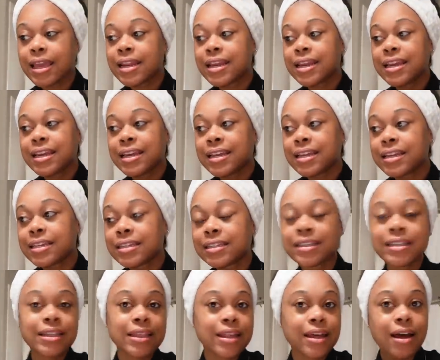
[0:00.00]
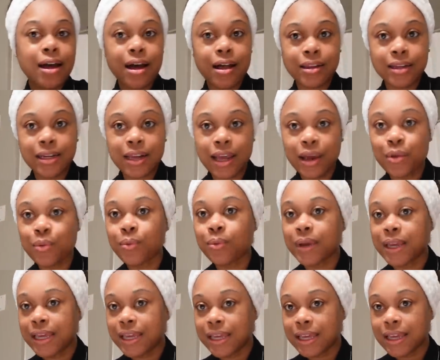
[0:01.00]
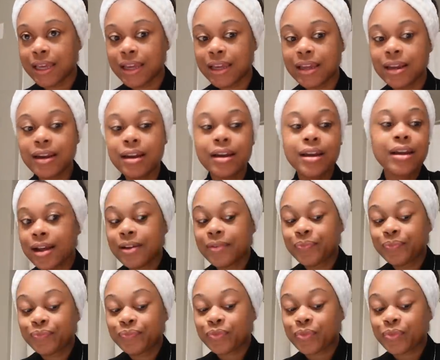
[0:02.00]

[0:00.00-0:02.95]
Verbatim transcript: It is the holiday weekend.